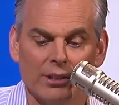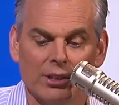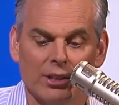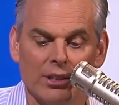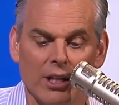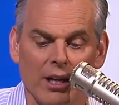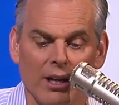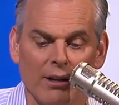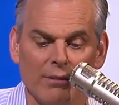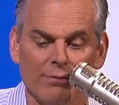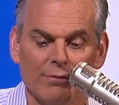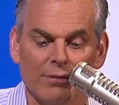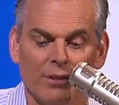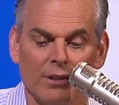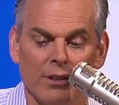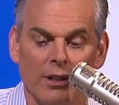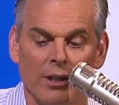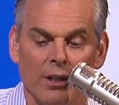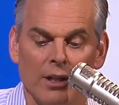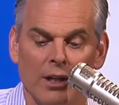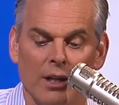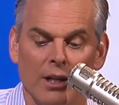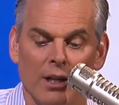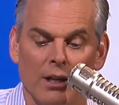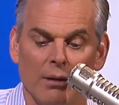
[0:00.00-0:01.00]
stuff,
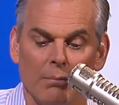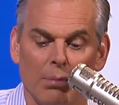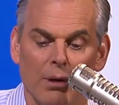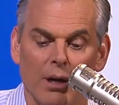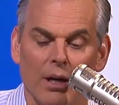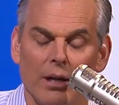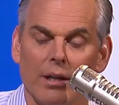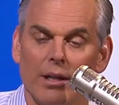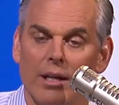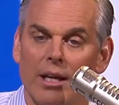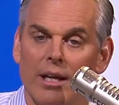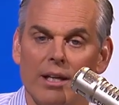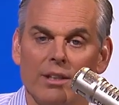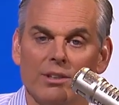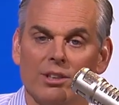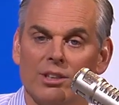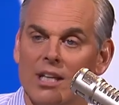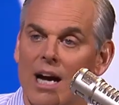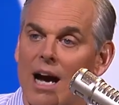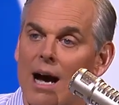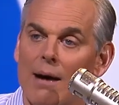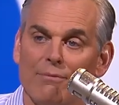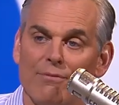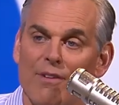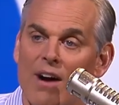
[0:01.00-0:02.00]
but he's
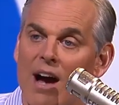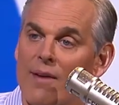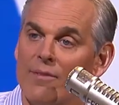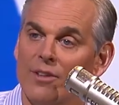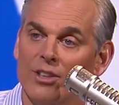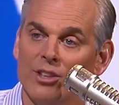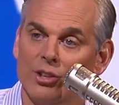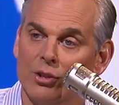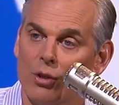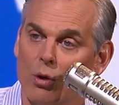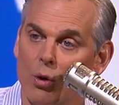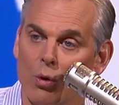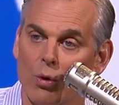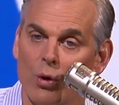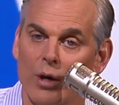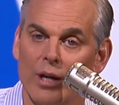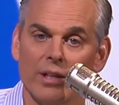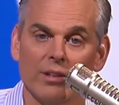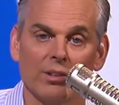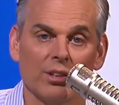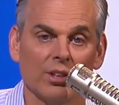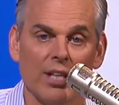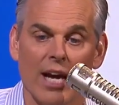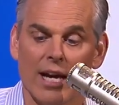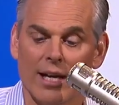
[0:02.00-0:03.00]
top five in
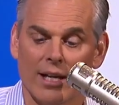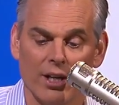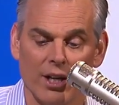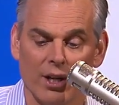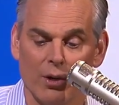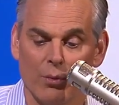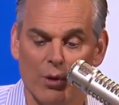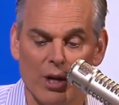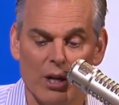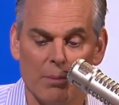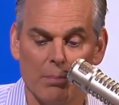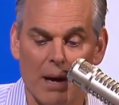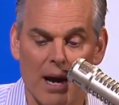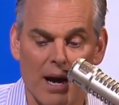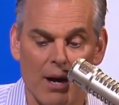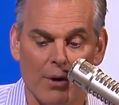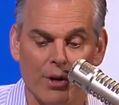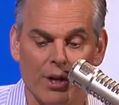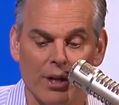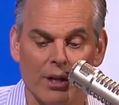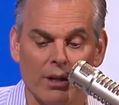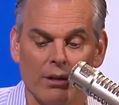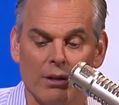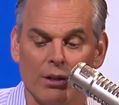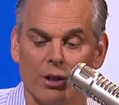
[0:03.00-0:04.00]
scoring, second in
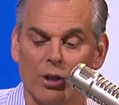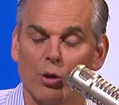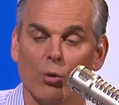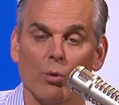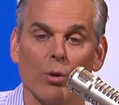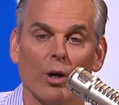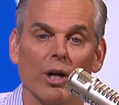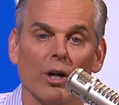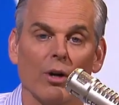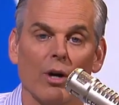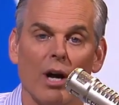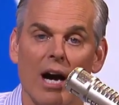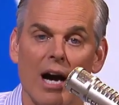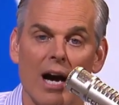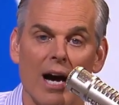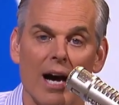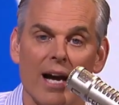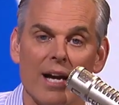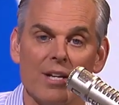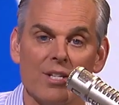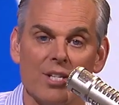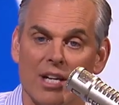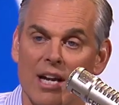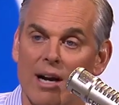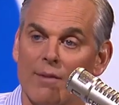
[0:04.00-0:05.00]
rebounding, career
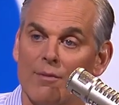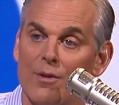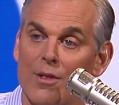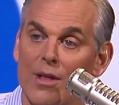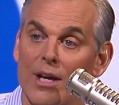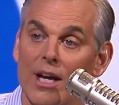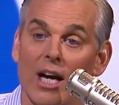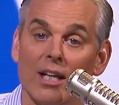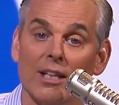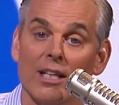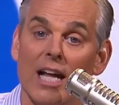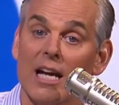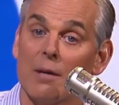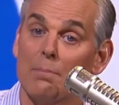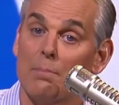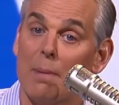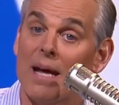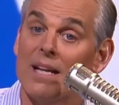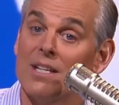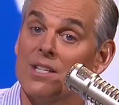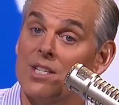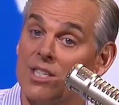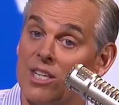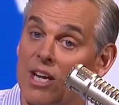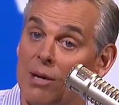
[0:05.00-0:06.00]
highs and everything. Unlike
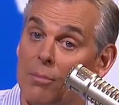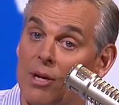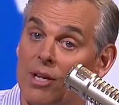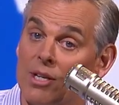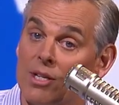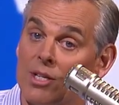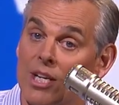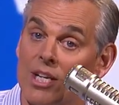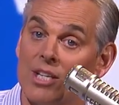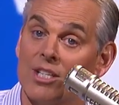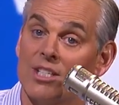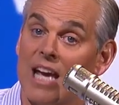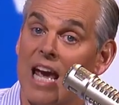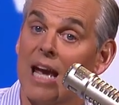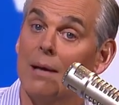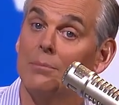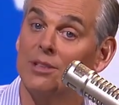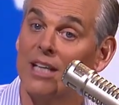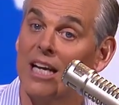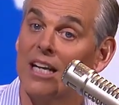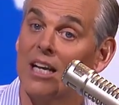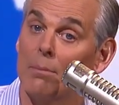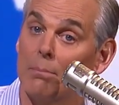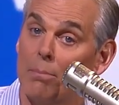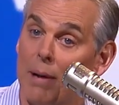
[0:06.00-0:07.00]
Ben Simmons, his game's
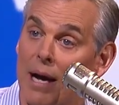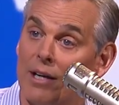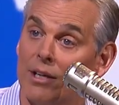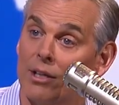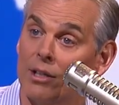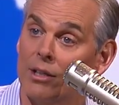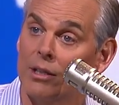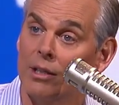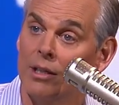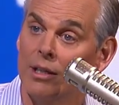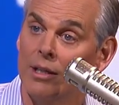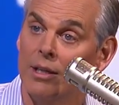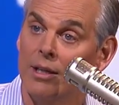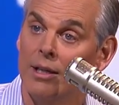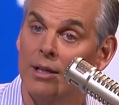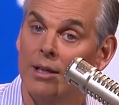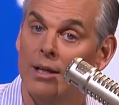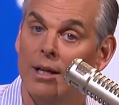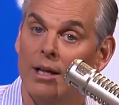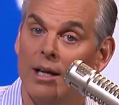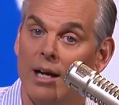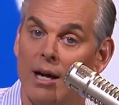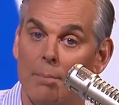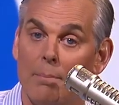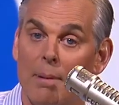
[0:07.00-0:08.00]
getting better.
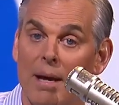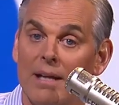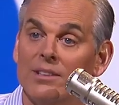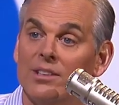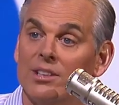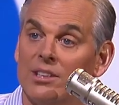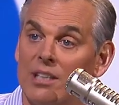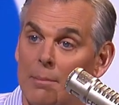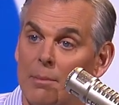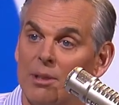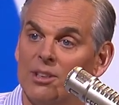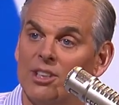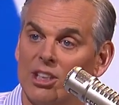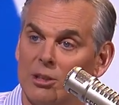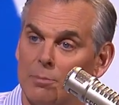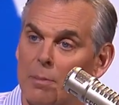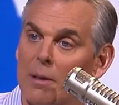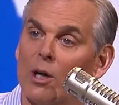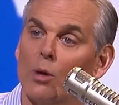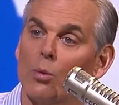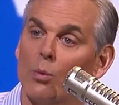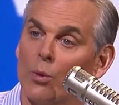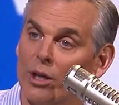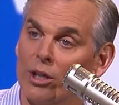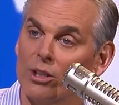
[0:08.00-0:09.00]
Uh, Ben Simmons has been
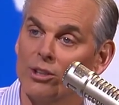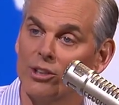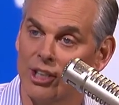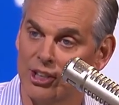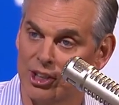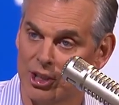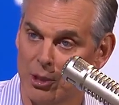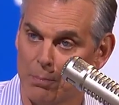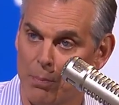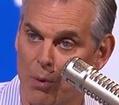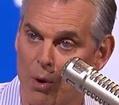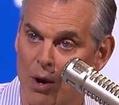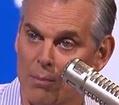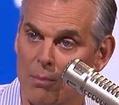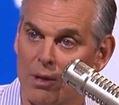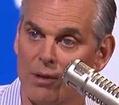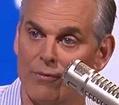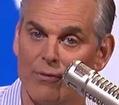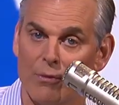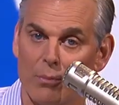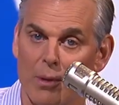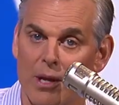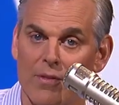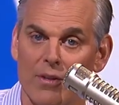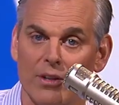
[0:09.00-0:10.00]
a real disappointment
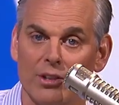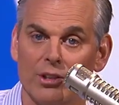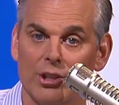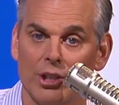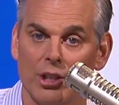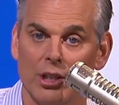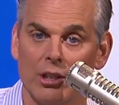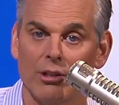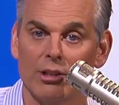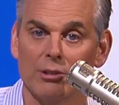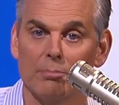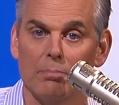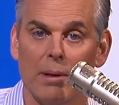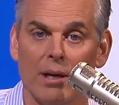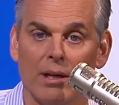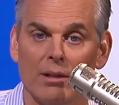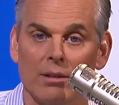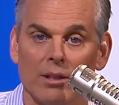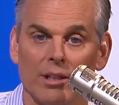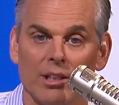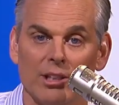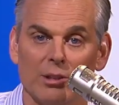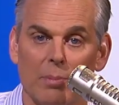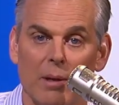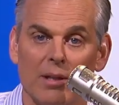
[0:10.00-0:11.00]
for me this year.
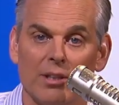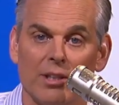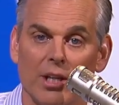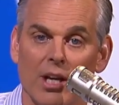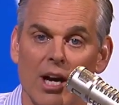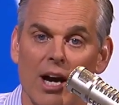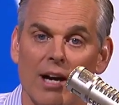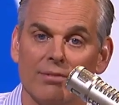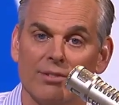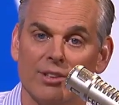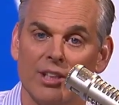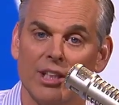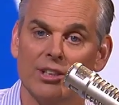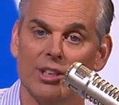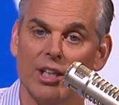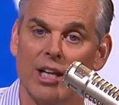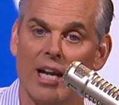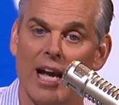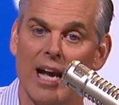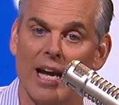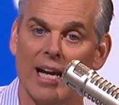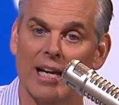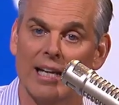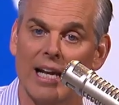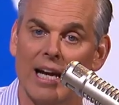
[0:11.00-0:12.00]
Apparently, he spent the offseason
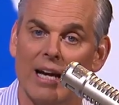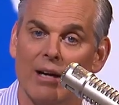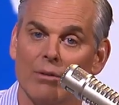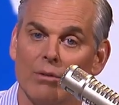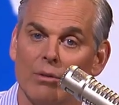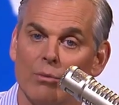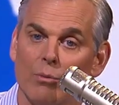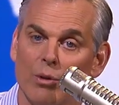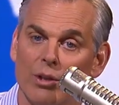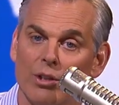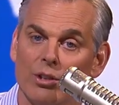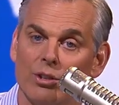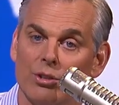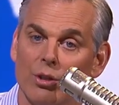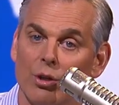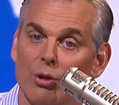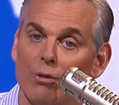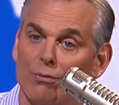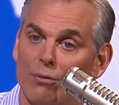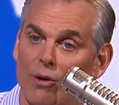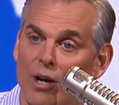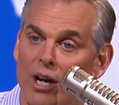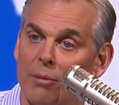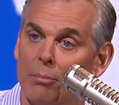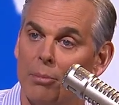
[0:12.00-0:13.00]
hanging out with his
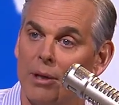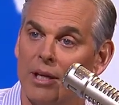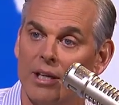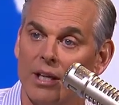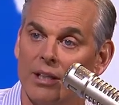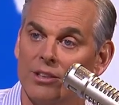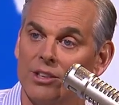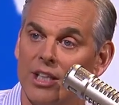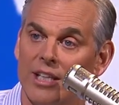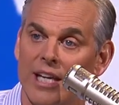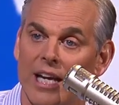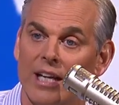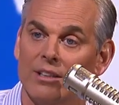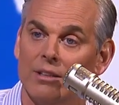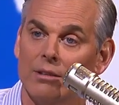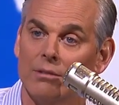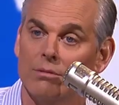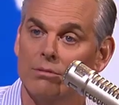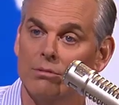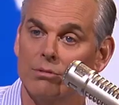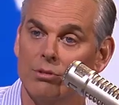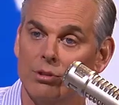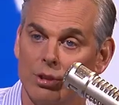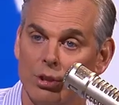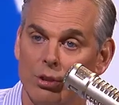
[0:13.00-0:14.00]
girlfriend because he can't
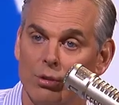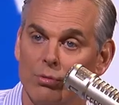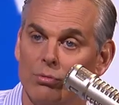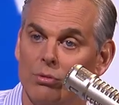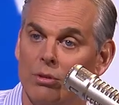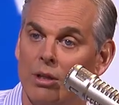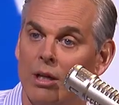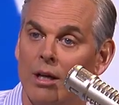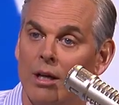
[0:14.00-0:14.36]
shoot